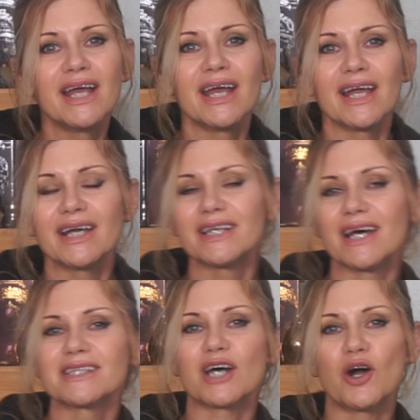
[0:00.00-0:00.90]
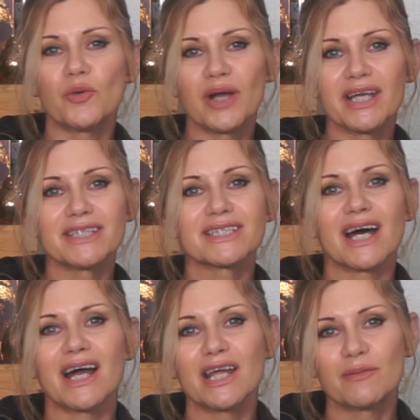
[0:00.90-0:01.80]
And as always,
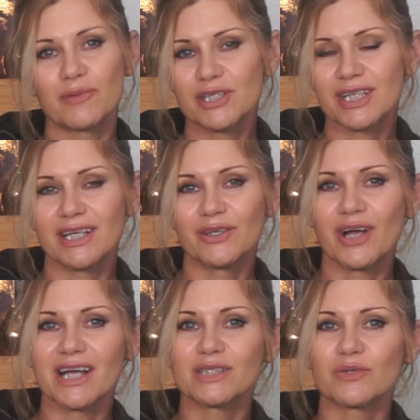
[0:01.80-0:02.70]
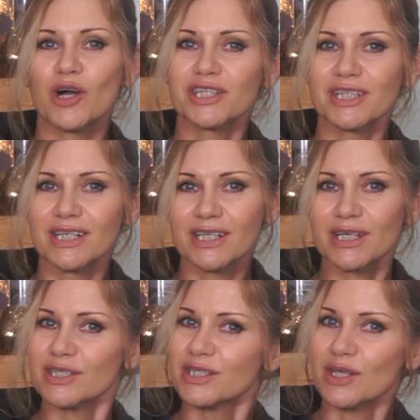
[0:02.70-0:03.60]
I appreciate you guys
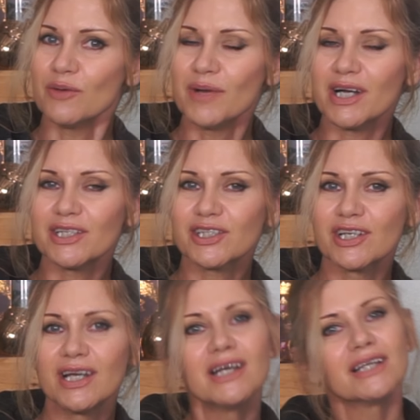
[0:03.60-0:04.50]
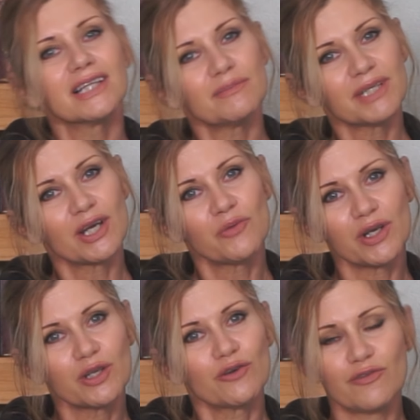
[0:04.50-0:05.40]
watching so much. Let me know
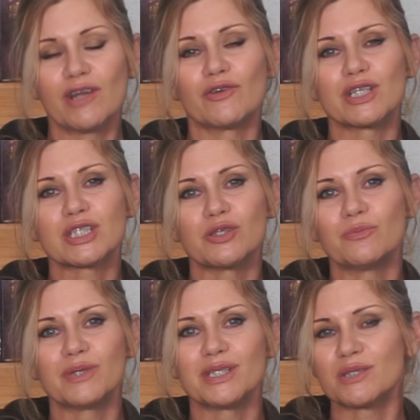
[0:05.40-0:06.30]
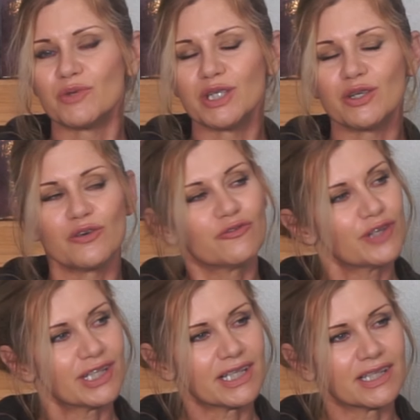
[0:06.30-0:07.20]
what your favorite soup is when you're
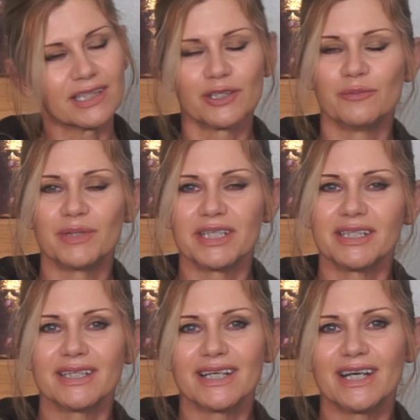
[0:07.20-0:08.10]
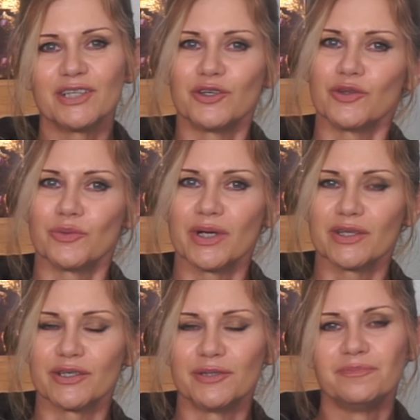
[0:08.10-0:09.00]
feeling a little bit under the
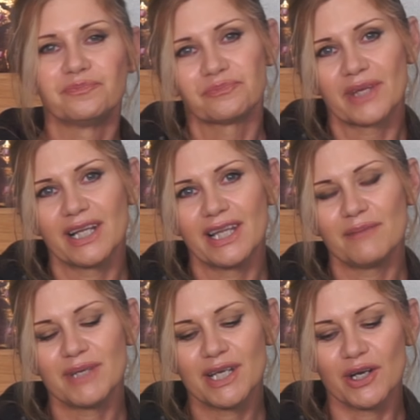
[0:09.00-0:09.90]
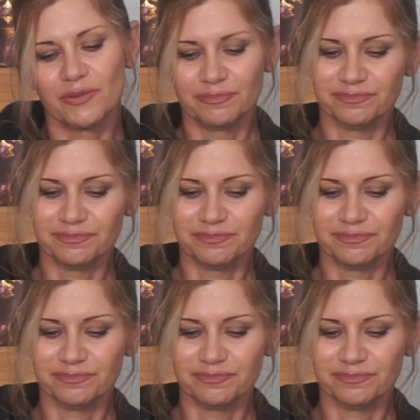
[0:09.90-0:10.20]
weather. Let me know.